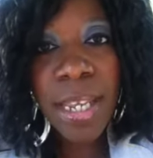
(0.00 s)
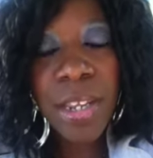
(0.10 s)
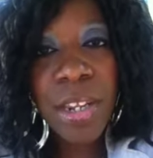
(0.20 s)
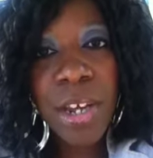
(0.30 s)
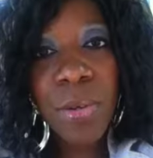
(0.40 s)

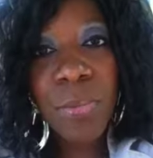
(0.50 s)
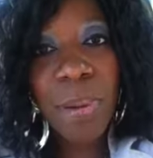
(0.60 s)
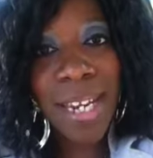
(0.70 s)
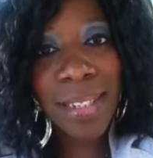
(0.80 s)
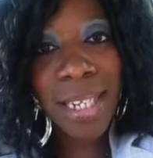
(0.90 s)
you know,
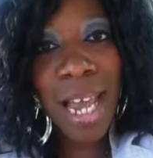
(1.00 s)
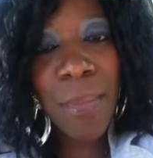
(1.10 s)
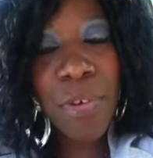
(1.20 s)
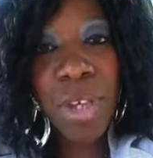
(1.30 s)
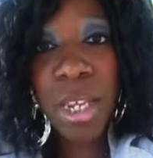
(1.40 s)
by the
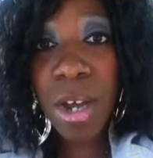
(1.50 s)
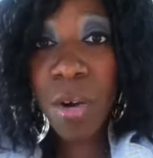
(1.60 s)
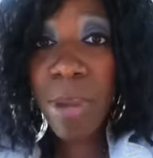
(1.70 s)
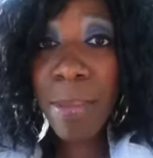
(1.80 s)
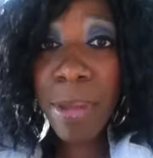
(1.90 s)
time you get
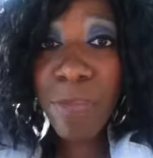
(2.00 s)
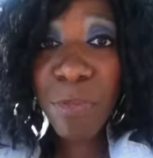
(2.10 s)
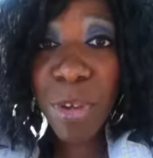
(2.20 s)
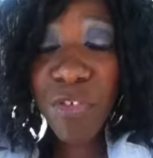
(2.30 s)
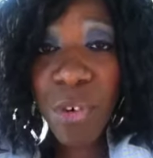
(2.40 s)
home, maybe
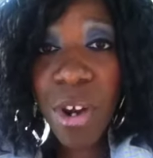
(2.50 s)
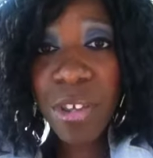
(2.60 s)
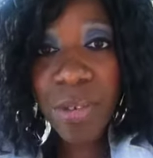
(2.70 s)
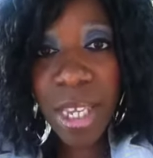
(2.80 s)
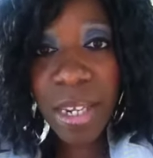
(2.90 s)
even before
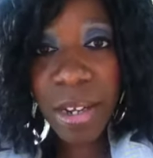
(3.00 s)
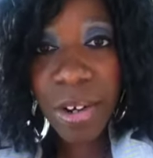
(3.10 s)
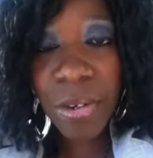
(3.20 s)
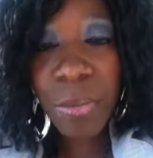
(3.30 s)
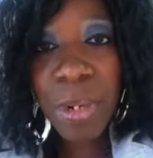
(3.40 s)
you get
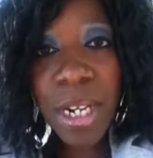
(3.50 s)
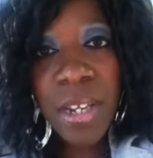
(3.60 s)
home,